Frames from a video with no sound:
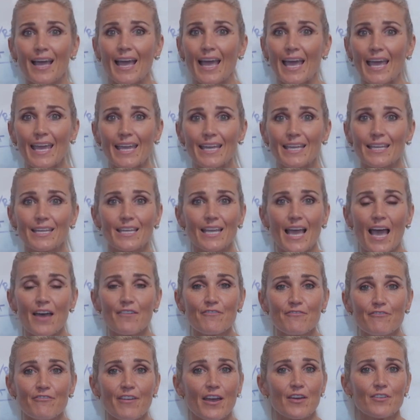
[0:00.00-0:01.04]
hey, you
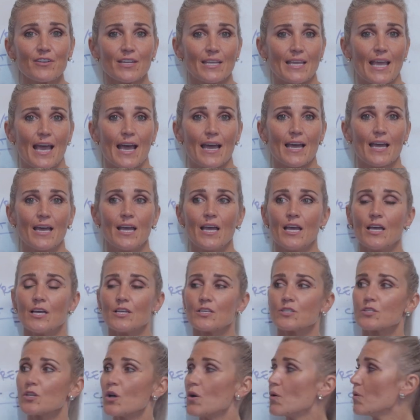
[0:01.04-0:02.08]
haven't found it yet.
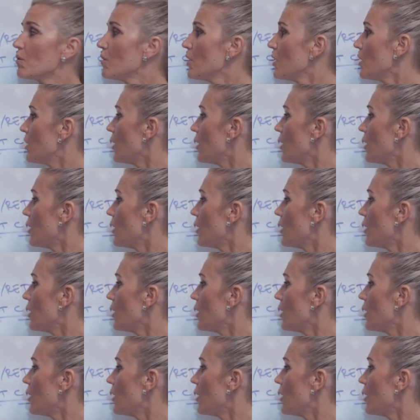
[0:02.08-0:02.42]
So